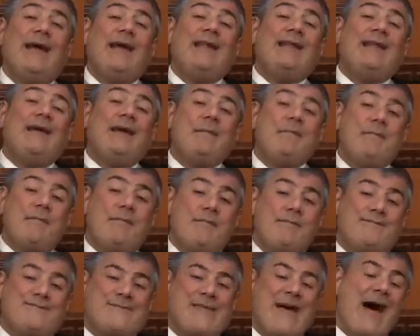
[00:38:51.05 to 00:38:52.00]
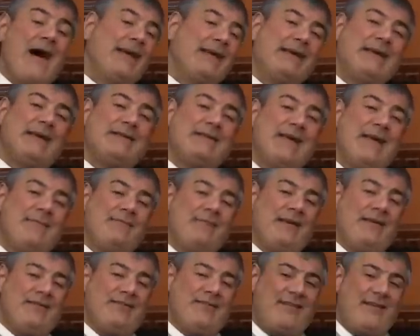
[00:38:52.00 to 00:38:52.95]
And they target
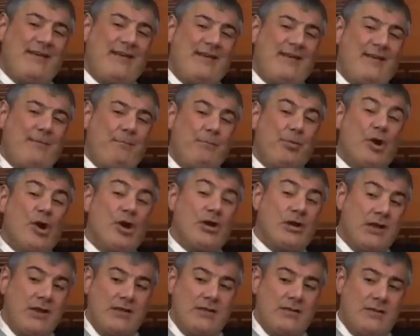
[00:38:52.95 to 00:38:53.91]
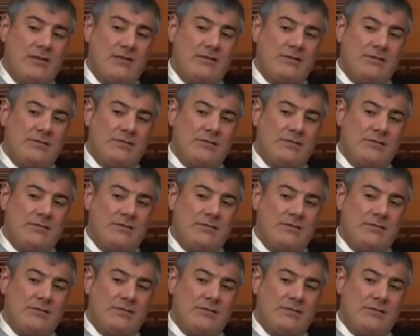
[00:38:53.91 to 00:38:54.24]
them as a burden,